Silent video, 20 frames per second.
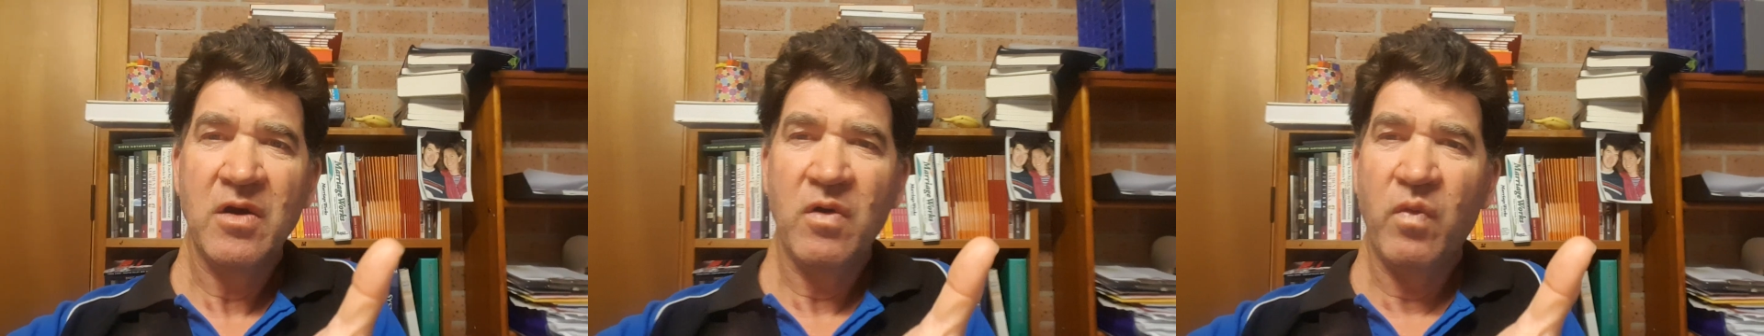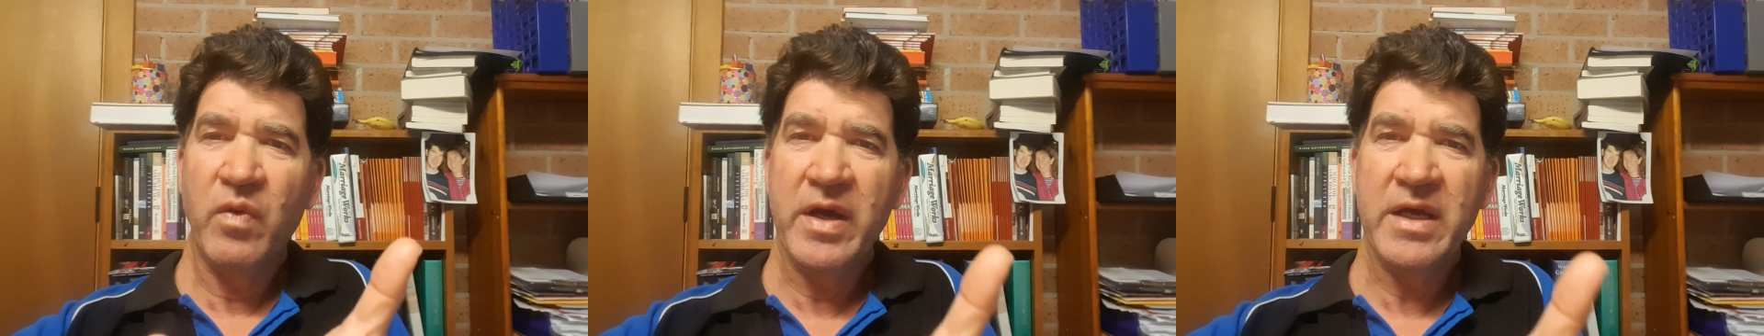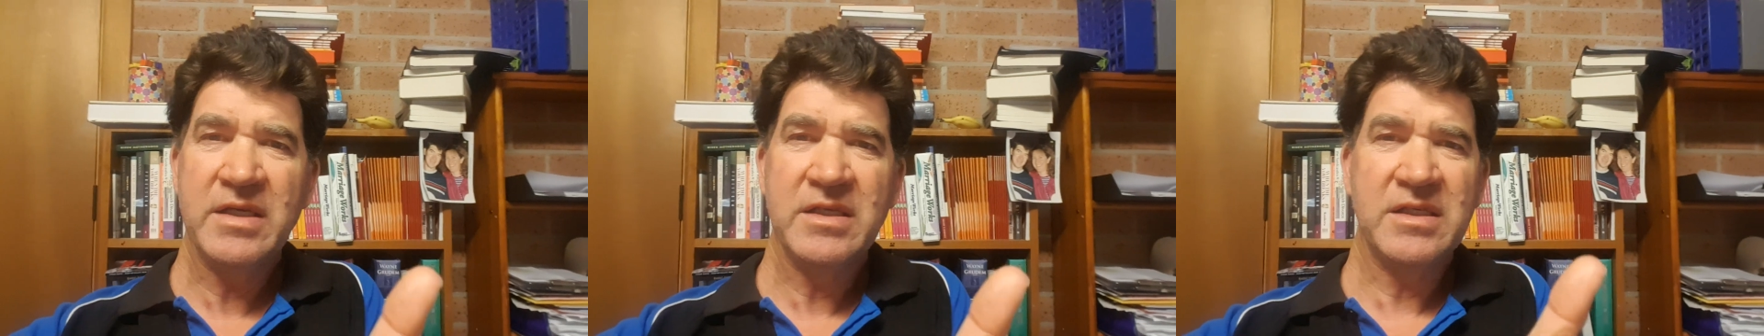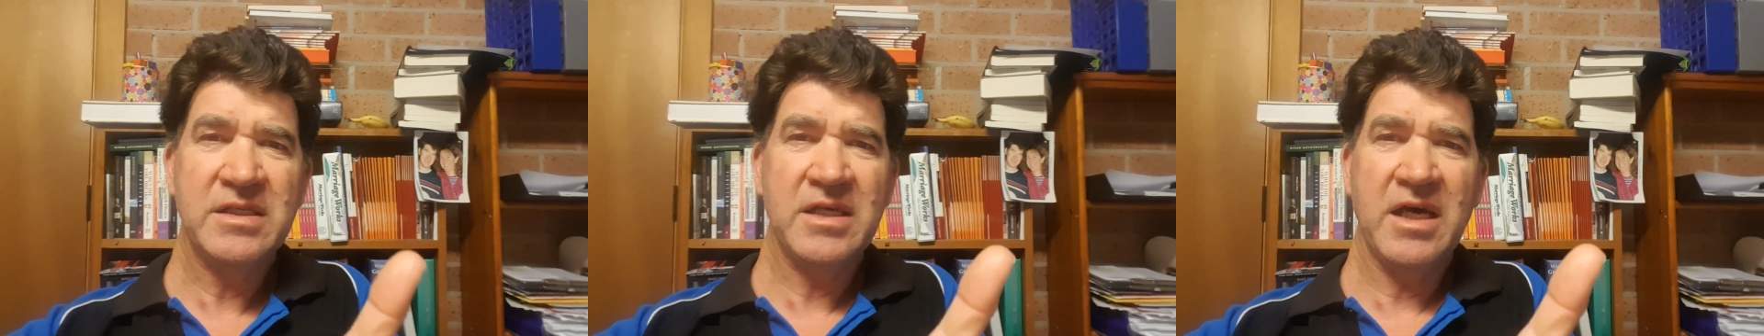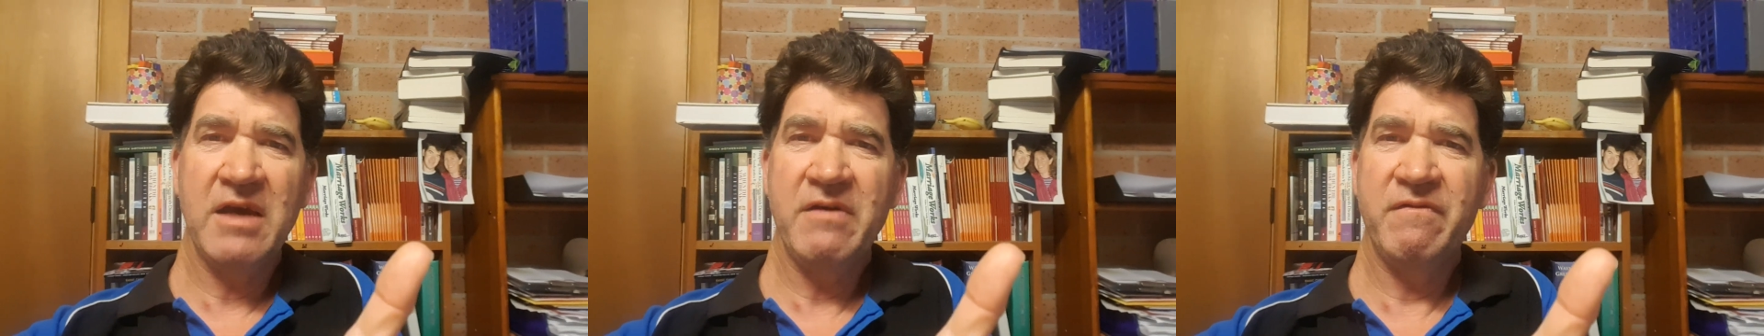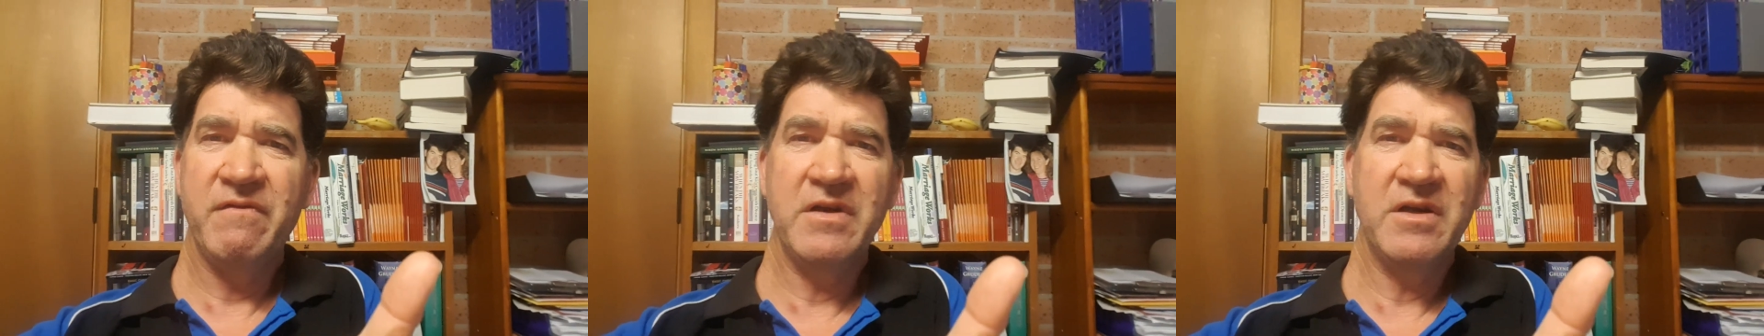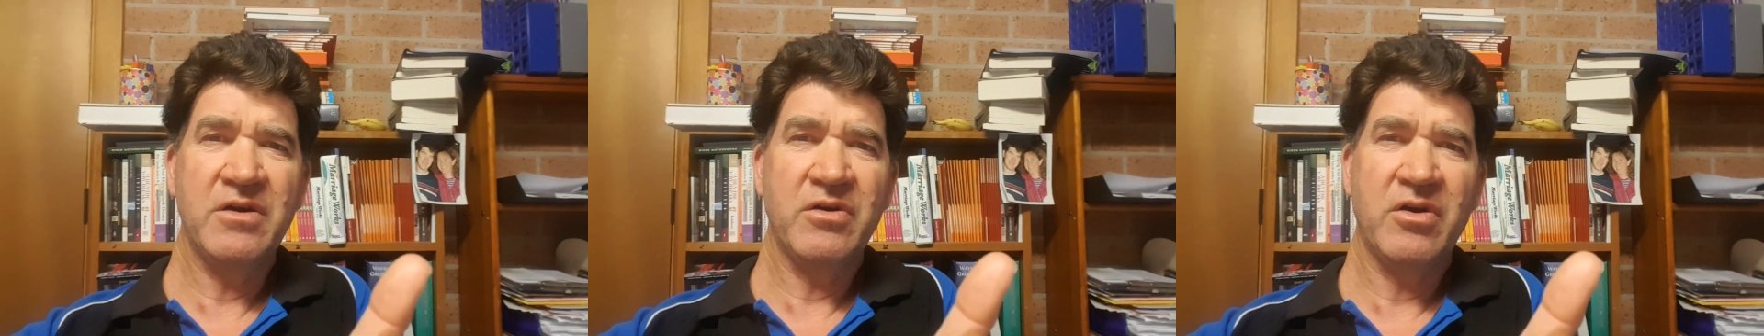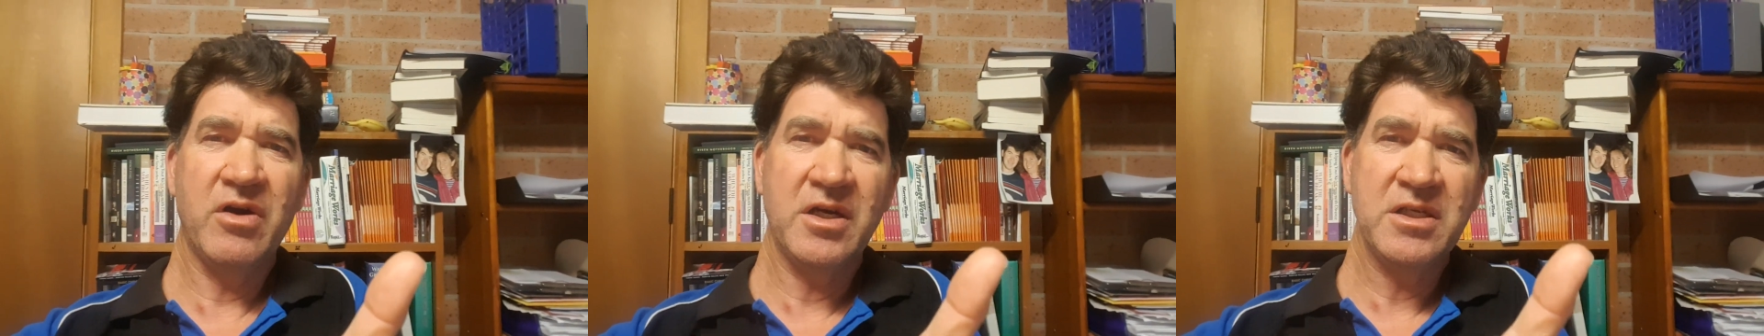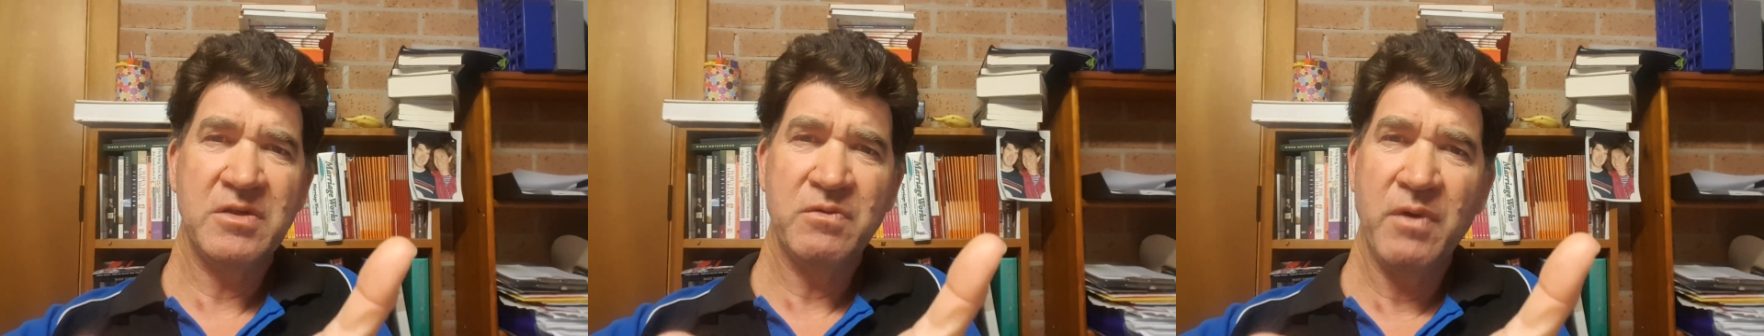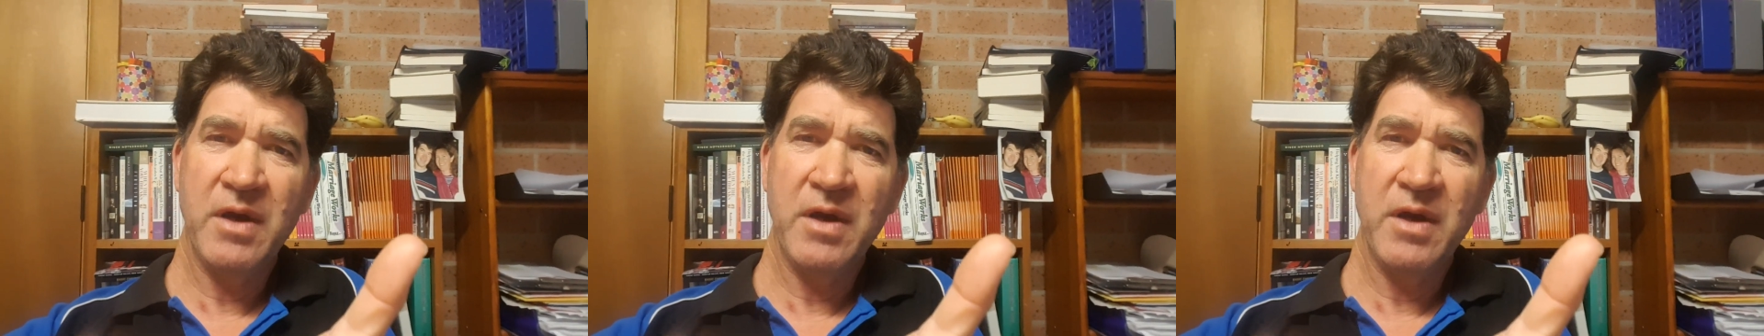we're safe in Christ,